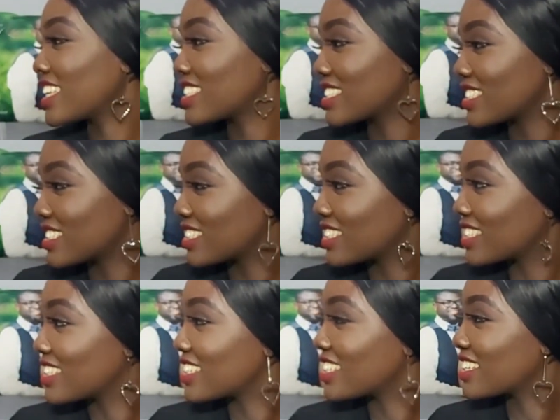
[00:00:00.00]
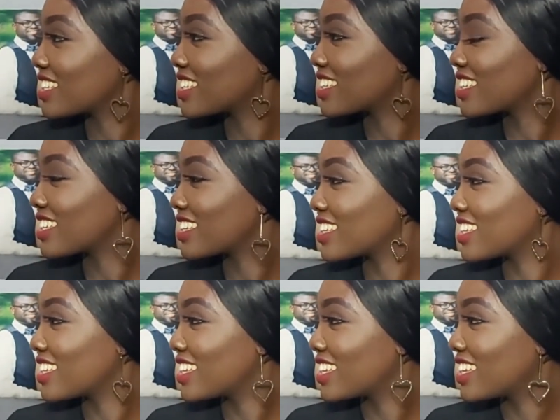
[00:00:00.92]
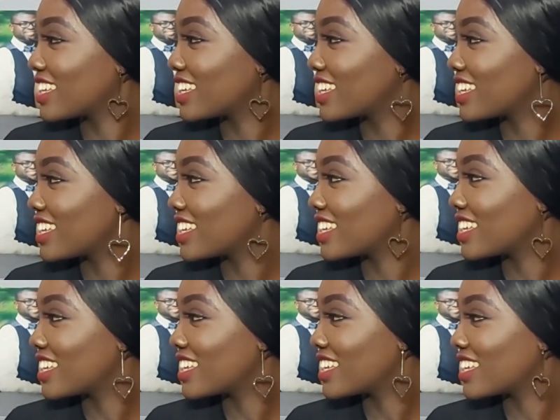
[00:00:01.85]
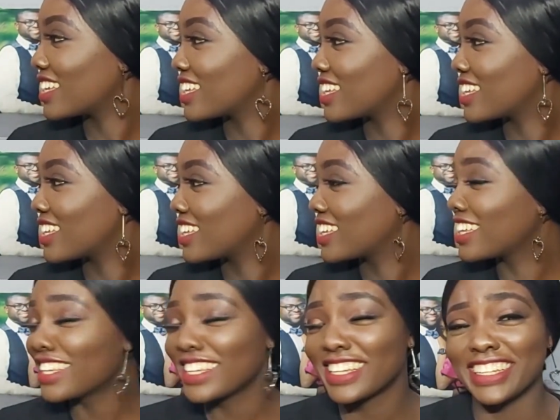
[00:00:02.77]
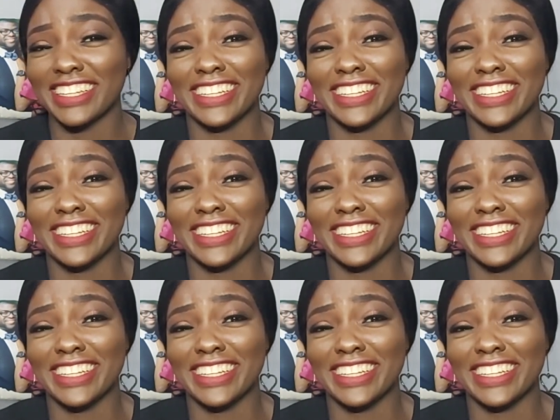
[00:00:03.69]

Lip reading: (not speaking)